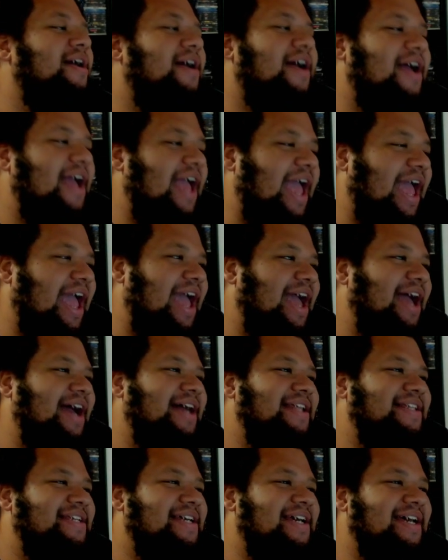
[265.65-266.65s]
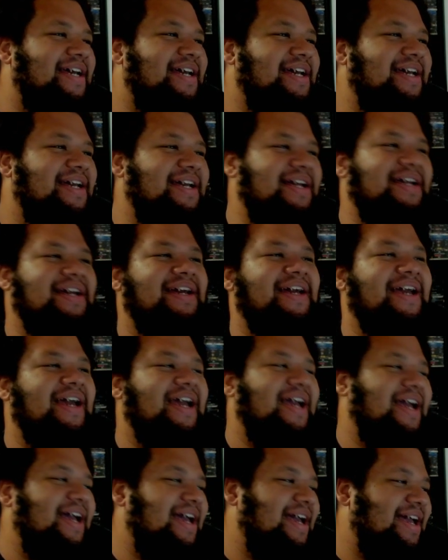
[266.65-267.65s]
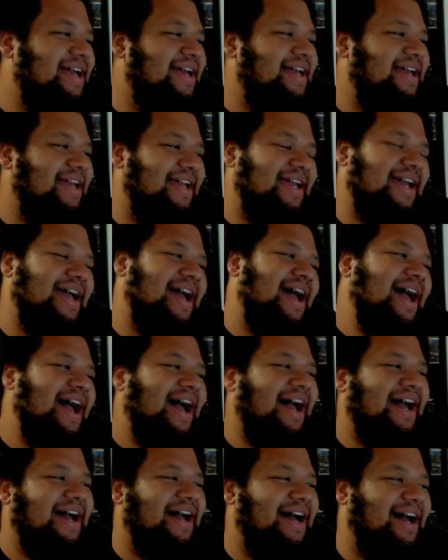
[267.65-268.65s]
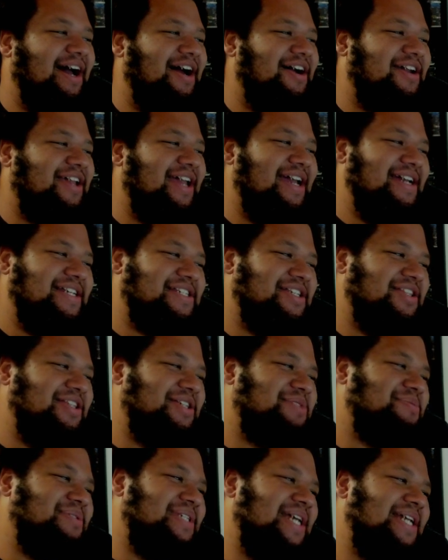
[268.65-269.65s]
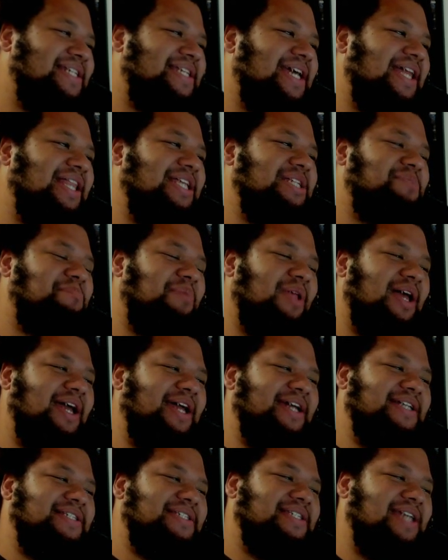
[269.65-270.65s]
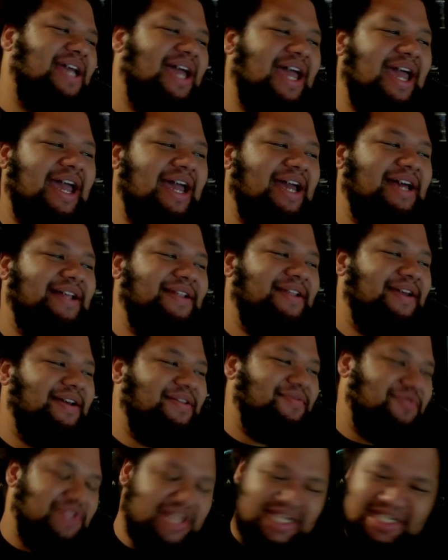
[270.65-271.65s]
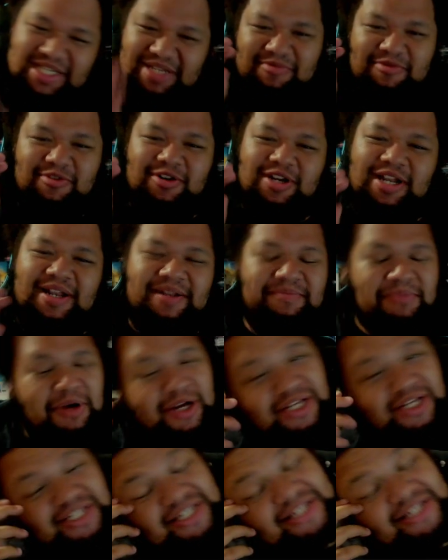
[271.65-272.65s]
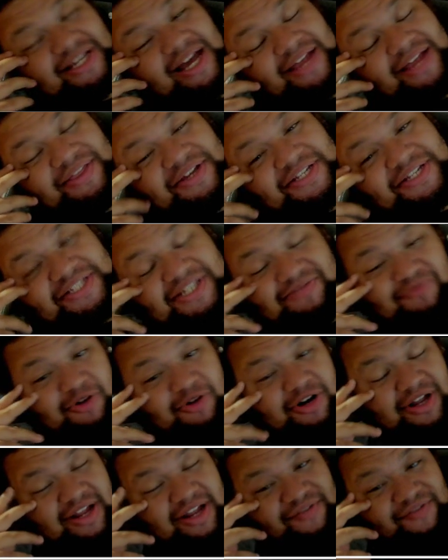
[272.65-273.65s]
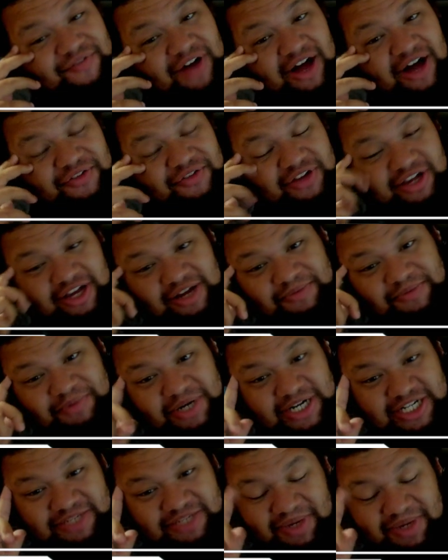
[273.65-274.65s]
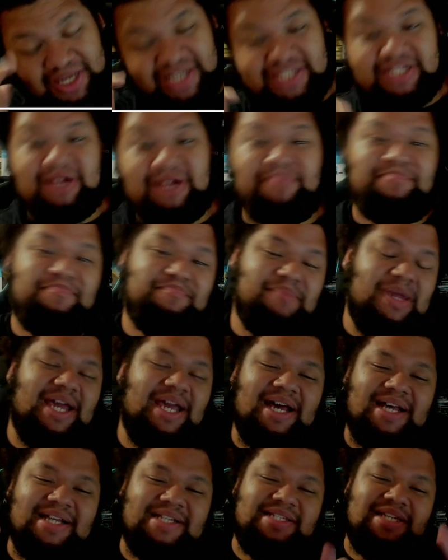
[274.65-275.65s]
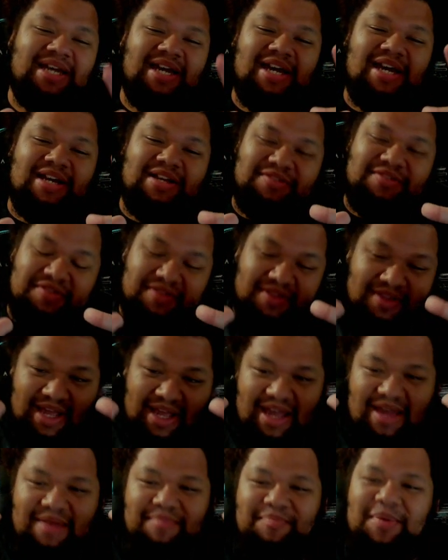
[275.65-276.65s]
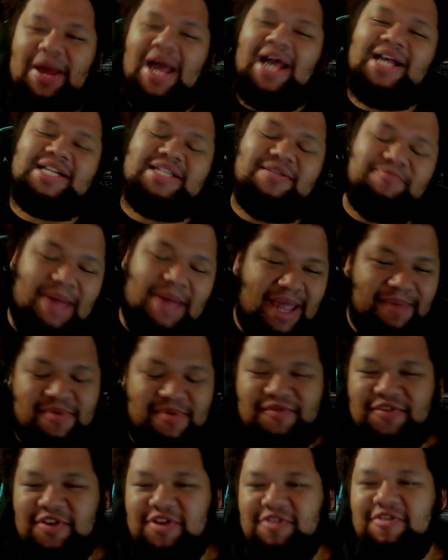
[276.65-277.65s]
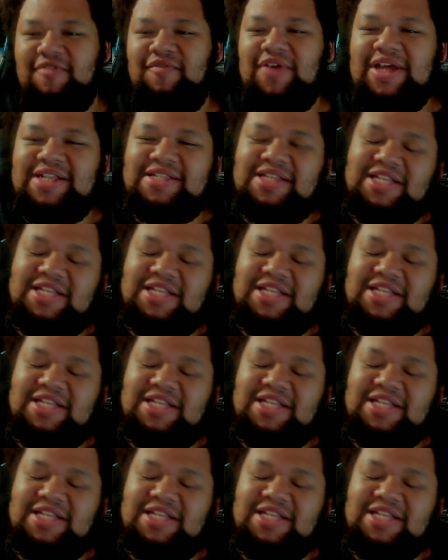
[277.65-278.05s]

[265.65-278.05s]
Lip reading: And yeah, okay, so this was at Daily's Place, and this wouldn't involve the Good Brothers because Impact's pay-per-view event